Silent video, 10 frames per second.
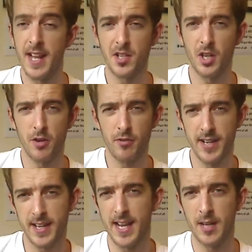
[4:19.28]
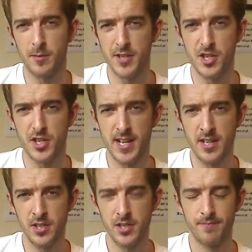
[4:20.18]
that's going to really help this
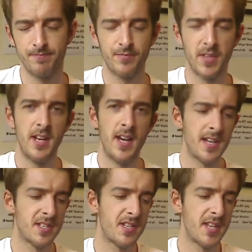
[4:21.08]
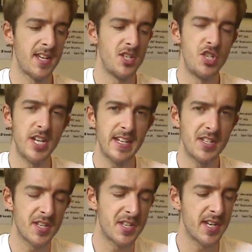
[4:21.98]
change. As I say,
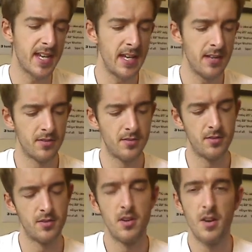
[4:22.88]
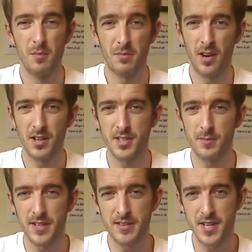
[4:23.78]
G to C,
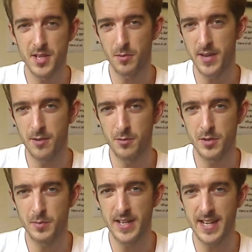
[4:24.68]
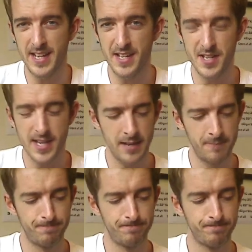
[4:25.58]
possibly this way would be easier.